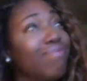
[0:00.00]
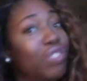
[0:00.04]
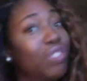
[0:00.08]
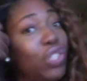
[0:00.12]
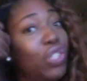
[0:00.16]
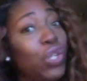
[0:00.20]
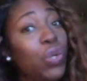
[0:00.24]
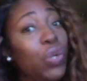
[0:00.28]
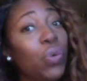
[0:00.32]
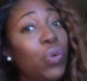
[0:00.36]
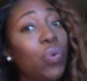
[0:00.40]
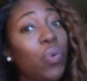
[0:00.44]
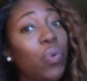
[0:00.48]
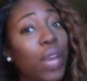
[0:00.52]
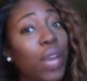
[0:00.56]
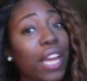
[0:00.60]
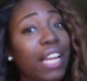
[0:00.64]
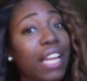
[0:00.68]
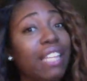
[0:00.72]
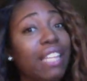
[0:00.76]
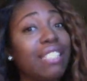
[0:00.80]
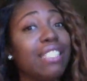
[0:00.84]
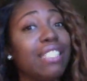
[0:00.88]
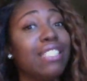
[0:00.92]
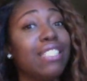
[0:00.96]
2
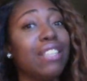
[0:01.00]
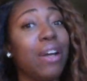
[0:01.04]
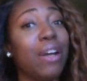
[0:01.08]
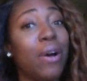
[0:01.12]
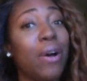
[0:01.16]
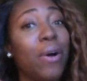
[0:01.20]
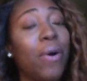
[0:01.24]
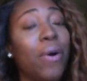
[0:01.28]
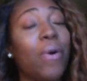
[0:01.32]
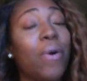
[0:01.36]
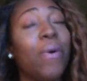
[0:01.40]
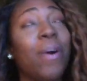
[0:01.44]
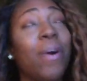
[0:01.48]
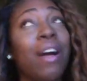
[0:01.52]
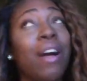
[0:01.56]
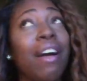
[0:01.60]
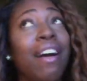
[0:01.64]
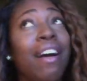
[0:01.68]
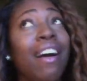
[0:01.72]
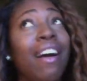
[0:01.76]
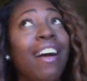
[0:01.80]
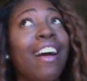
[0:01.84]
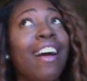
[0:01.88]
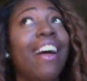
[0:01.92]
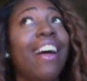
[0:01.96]
weeks. So
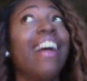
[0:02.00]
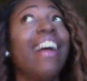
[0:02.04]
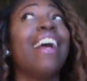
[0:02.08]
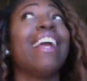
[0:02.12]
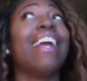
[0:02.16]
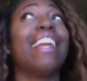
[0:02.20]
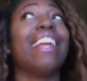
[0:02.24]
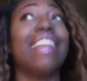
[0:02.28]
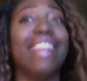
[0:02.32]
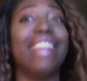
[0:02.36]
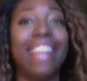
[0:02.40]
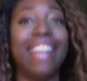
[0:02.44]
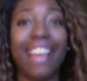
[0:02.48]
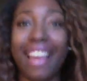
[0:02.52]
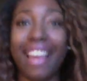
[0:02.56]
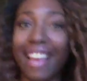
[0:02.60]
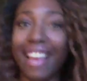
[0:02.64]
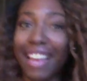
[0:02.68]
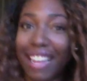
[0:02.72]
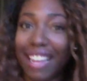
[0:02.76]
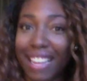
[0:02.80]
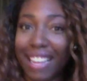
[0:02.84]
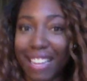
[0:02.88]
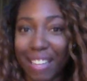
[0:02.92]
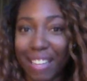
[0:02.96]

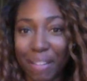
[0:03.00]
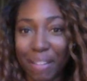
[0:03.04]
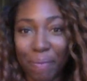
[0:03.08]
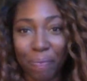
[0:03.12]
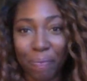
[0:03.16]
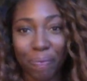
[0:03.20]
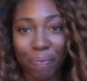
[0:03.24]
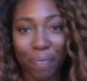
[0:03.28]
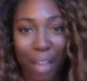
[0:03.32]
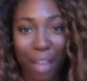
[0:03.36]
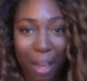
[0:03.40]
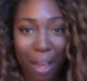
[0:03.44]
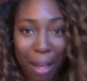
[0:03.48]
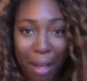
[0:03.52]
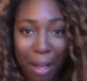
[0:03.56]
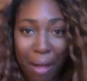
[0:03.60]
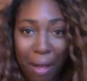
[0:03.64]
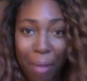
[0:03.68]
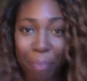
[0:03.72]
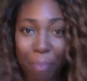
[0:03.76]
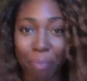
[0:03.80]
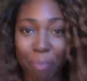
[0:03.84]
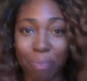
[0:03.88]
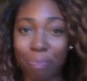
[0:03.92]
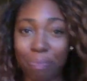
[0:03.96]
yeah,
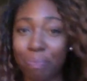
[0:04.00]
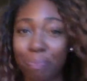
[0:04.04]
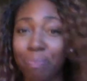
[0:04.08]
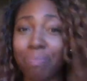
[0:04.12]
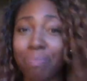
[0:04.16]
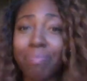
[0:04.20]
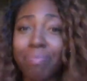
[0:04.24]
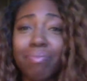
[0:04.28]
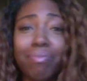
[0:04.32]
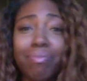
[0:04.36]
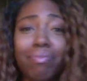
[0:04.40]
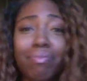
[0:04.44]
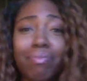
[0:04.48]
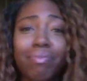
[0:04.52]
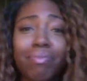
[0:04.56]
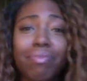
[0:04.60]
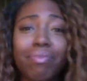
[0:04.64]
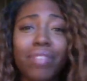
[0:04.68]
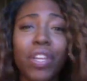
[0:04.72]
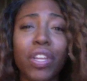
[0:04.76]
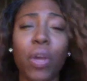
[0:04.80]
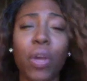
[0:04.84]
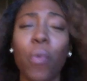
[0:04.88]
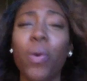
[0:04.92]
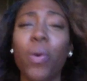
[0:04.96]

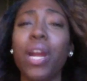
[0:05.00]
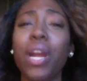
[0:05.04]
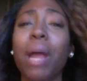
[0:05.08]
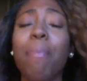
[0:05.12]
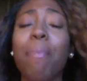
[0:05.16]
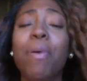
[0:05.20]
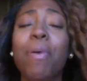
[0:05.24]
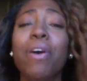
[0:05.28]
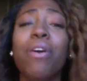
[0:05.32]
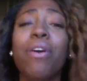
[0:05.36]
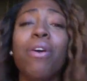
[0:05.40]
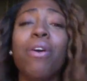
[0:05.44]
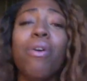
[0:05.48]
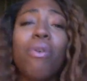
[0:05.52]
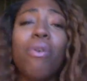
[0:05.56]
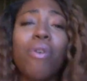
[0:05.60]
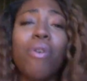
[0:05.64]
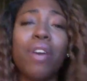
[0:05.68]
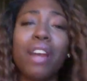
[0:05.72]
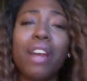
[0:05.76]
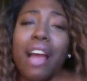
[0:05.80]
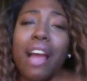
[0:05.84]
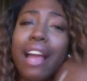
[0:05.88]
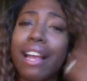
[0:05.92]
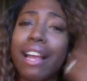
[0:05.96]
when I put her
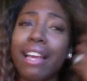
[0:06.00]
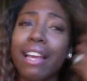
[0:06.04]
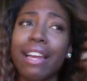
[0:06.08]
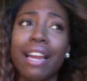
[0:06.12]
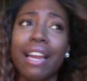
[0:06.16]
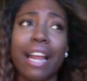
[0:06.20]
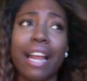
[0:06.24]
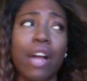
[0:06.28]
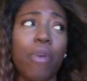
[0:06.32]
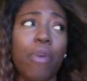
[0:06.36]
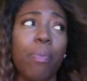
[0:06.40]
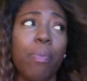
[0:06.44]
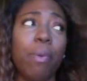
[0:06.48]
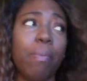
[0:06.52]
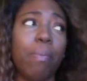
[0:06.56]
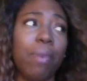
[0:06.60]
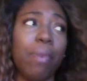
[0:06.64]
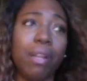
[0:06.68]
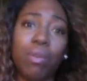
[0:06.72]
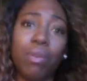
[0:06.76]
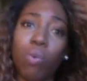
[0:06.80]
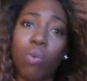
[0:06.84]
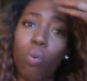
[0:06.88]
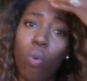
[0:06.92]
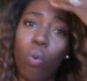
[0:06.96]
on, I couldn't help it
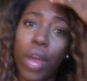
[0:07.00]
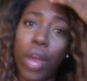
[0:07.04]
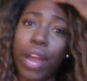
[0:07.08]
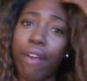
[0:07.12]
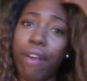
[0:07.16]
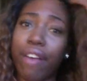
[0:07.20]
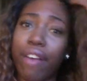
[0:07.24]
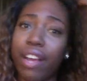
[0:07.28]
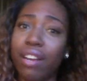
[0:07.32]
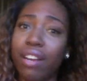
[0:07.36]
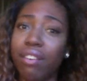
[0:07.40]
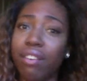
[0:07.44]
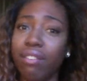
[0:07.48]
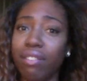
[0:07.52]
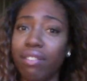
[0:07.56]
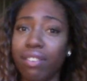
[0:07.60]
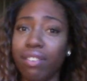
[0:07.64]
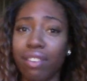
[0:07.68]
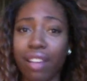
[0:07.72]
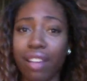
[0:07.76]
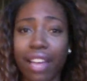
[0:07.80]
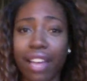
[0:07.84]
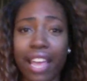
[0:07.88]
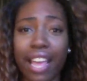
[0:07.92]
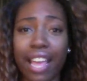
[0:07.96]
but wear it.
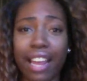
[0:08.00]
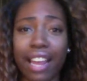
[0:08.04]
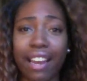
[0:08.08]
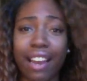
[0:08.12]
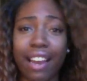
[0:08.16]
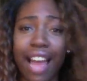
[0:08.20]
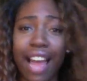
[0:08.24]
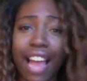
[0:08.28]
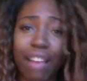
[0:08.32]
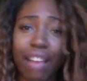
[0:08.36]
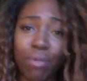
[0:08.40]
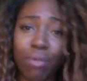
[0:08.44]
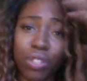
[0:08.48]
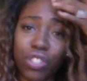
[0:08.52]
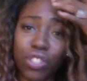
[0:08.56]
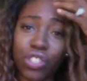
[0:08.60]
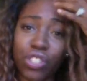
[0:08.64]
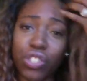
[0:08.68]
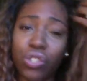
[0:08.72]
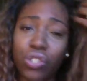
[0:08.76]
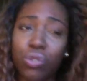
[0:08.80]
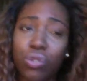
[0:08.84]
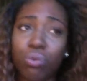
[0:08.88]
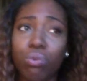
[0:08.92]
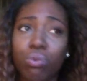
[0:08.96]
And I was
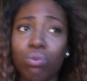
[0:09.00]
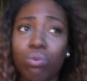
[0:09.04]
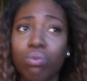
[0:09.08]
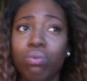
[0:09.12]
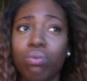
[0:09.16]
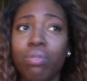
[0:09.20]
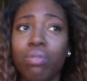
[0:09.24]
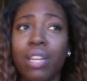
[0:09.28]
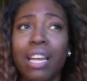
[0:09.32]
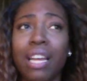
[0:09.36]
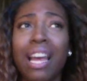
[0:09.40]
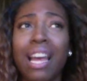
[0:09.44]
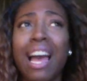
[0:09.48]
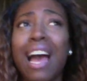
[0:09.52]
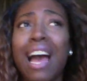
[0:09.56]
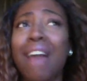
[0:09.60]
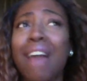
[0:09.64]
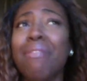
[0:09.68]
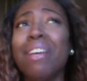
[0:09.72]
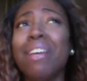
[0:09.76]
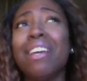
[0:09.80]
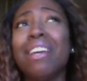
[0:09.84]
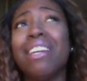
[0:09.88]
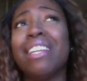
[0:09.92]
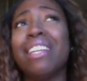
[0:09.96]
just I'm
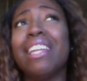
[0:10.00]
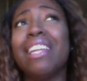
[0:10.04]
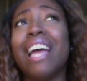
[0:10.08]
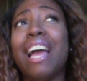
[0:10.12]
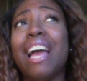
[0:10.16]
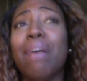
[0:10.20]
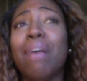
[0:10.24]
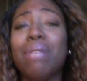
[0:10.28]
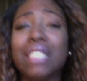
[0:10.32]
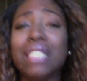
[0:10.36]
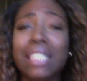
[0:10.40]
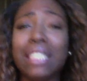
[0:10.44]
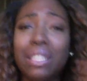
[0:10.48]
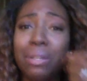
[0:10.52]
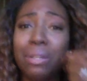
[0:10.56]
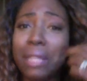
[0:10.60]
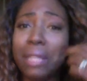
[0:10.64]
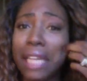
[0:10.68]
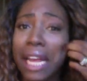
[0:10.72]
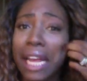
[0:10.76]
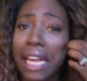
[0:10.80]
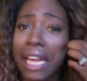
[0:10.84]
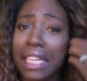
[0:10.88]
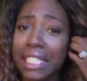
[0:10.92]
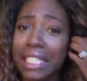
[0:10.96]
not gonna lie, I was a little
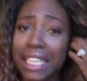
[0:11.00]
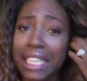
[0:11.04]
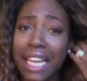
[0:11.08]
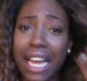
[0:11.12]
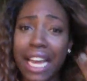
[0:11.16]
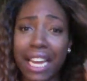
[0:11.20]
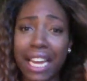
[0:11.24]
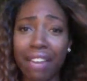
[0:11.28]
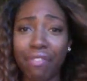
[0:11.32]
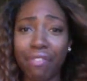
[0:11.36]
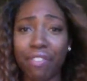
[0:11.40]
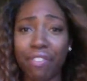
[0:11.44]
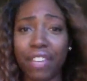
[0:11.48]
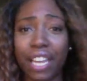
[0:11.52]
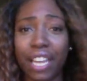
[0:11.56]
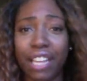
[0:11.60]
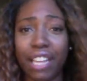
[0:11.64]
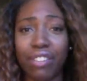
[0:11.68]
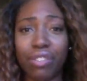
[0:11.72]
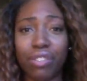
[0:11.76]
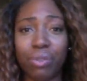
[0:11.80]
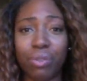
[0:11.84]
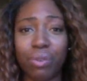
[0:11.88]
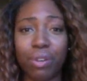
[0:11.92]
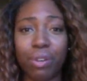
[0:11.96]
lazy. I didn't feel
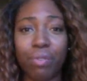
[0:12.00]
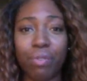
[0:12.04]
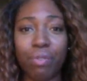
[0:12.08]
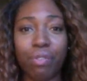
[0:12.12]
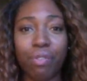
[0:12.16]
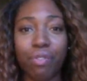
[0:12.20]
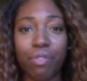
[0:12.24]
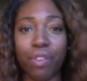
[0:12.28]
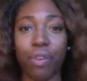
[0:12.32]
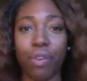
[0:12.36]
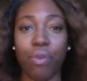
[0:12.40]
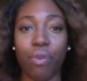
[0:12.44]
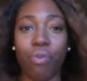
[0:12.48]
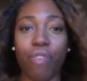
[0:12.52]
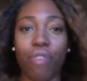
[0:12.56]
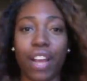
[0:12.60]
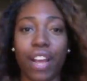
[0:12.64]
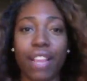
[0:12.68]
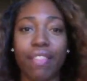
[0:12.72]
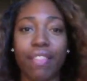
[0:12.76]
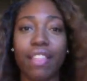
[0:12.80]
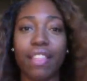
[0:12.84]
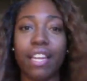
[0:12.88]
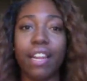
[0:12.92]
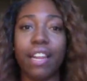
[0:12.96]
like doing a review
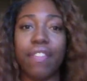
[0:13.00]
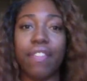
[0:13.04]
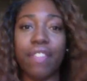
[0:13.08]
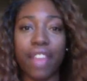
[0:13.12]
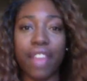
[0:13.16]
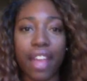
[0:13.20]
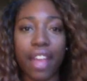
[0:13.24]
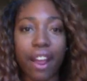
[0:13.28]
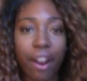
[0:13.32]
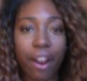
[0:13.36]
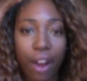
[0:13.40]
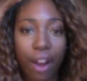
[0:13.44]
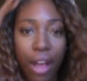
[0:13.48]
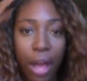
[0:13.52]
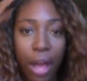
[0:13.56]
right then and there.